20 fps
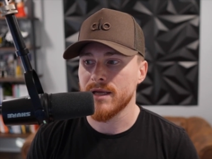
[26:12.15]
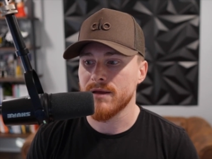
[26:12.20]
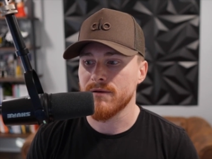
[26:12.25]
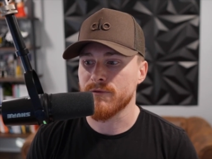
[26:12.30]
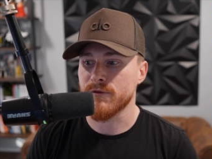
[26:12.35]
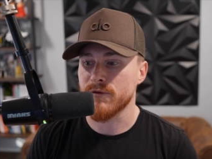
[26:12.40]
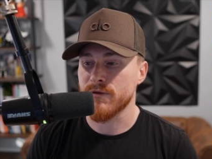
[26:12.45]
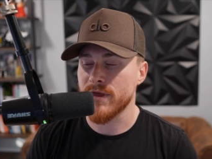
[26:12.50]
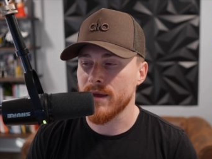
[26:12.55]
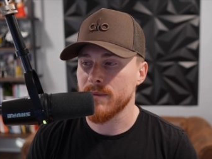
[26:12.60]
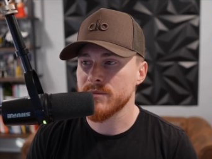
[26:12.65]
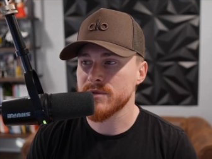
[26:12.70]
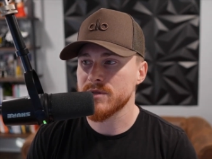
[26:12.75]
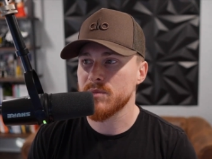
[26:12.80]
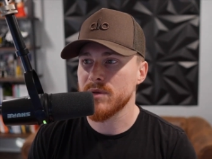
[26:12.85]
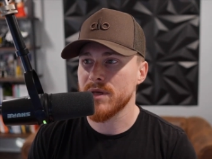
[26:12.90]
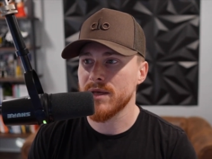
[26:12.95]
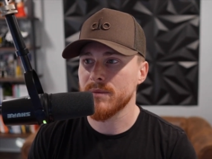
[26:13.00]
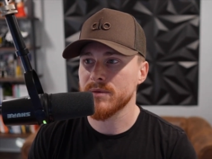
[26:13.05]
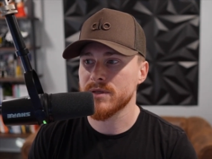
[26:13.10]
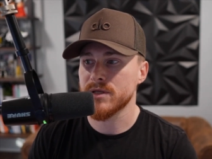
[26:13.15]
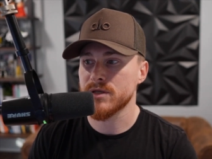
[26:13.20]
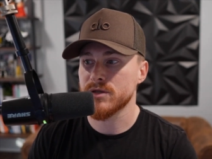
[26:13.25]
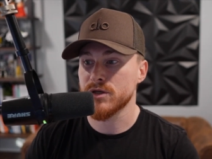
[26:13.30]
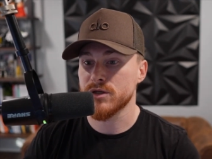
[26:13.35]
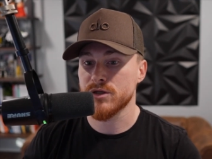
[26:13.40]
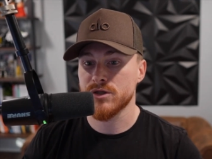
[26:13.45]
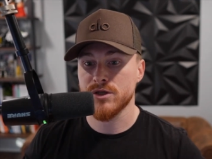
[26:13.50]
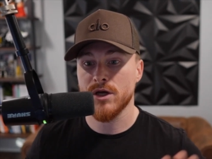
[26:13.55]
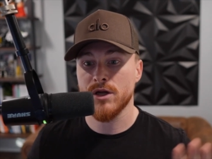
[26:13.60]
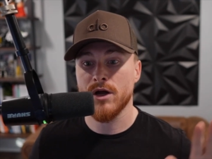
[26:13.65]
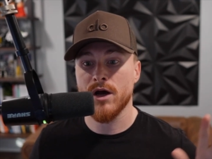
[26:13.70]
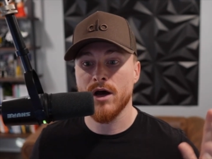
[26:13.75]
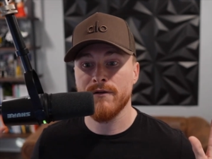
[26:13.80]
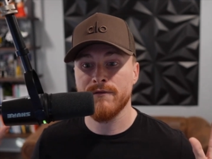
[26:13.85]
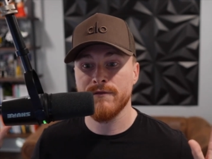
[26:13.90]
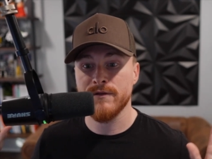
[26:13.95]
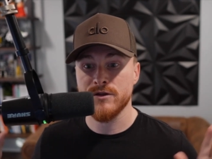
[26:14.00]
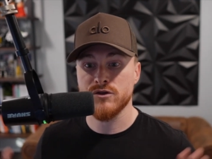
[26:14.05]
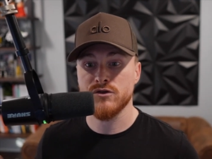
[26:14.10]
for them to be able to just shut
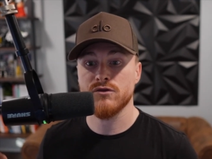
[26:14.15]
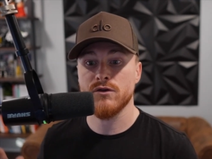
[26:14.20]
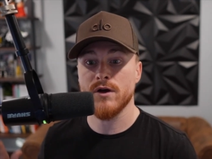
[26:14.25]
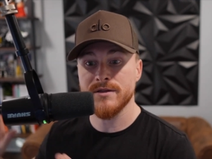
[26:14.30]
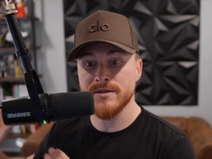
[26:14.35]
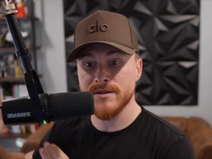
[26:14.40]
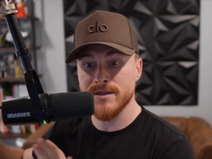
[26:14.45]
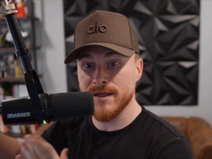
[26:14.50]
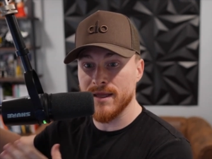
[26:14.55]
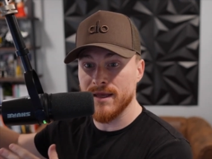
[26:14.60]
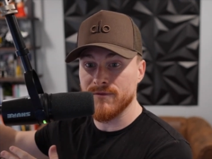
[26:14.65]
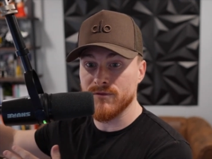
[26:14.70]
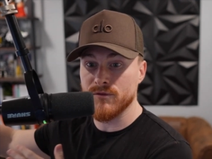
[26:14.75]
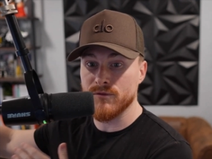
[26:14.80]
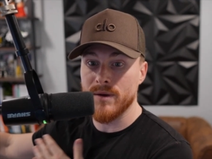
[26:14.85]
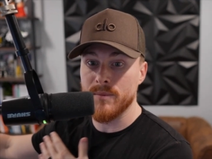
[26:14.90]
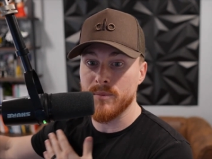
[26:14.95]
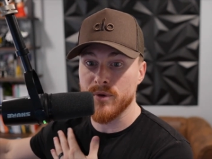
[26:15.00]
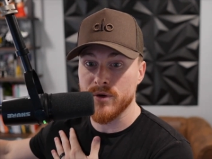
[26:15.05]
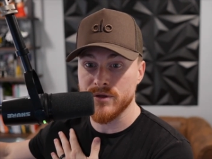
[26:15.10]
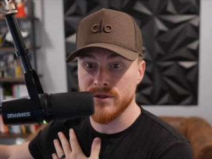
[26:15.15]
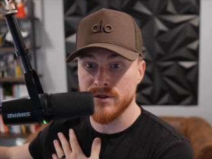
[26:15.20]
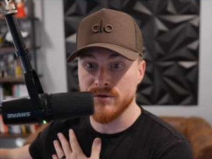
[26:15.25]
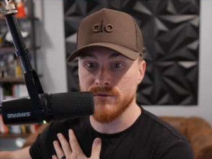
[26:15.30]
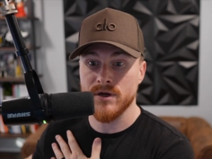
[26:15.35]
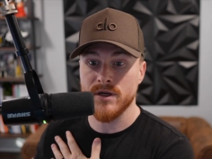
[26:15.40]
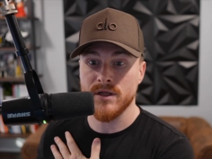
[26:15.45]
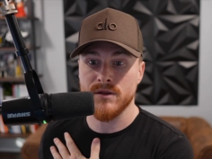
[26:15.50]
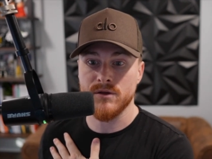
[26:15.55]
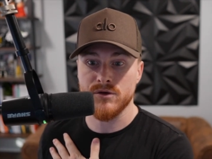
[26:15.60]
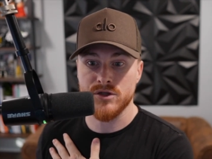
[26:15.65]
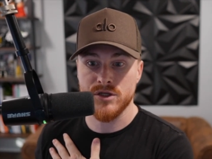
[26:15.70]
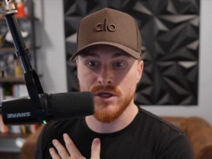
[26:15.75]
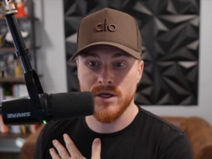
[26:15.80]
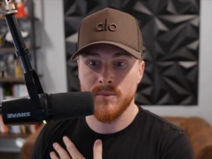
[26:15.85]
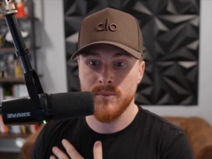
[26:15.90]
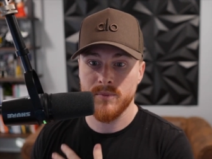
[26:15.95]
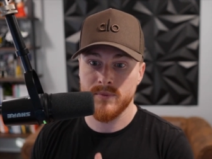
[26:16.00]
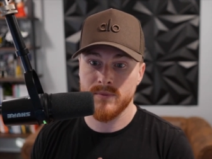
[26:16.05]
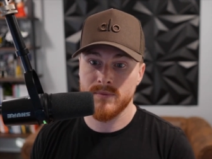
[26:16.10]
off and trust that they have the right person running their ship,